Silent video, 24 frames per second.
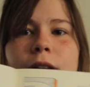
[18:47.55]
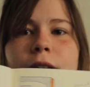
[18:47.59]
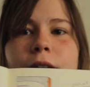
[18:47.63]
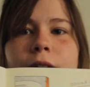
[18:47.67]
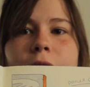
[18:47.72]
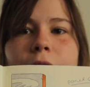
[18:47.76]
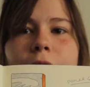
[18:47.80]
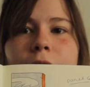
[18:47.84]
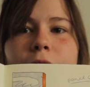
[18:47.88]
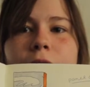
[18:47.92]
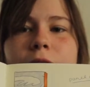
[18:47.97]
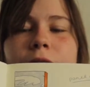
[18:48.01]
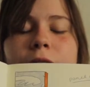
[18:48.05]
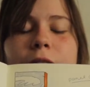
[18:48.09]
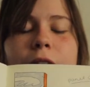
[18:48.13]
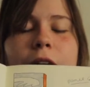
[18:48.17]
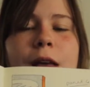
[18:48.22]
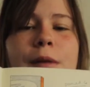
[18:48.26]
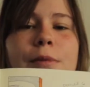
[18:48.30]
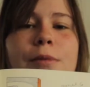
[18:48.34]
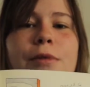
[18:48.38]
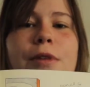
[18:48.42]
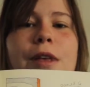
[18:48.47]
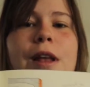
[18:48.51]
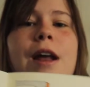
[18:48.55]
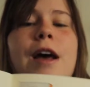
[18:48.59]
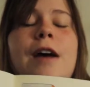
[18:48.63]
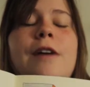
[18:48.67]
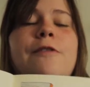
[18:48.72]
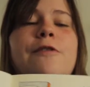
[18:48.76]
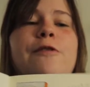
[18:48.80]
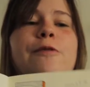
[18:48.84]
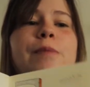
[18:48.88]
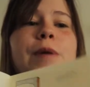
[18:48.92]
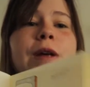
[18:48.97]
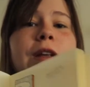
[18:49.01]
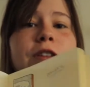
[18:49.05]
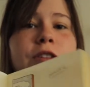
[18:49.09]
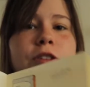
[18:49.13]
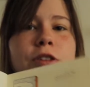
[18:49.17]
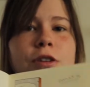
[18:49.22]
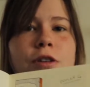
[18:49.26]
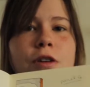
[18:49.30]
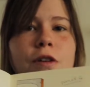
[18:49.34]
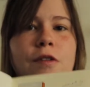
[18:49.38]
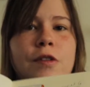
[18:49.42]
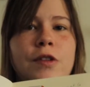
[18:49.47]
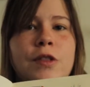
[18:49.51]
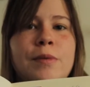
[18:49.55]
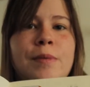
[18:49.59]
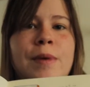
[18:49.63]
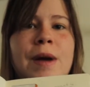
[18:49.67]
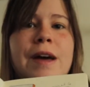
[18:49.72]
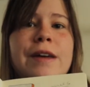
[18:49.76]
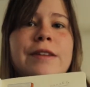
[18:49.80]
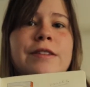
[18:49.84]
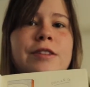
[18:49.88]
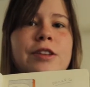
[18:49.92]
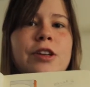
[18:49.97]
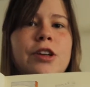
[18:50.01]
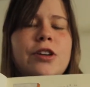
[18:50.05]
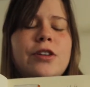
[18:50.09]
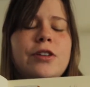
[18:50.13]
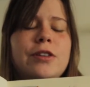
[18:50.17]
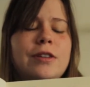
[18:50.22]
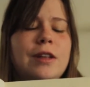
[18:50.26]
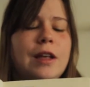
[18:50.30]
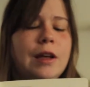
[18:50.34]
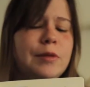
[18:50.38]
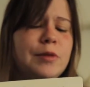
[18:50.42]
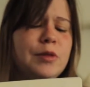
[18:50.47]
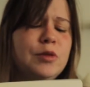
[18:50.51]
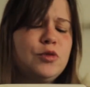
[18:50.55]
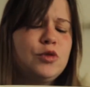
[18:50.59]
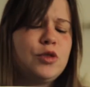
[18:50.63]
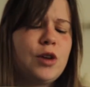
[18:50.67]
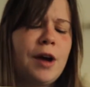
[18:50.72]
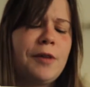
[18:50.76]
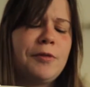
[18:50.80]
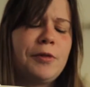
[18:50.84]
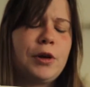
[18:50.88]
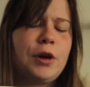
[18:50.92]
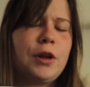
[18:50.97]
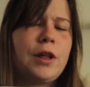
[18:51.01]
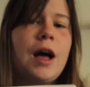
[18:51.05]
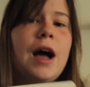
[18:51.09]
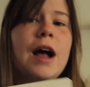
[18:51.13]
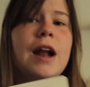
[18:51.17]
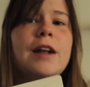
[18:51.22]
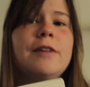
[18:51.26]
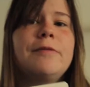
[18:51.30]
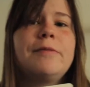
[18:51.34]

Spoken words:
landscapes that I've been to over the past year, because I've traveled a lot.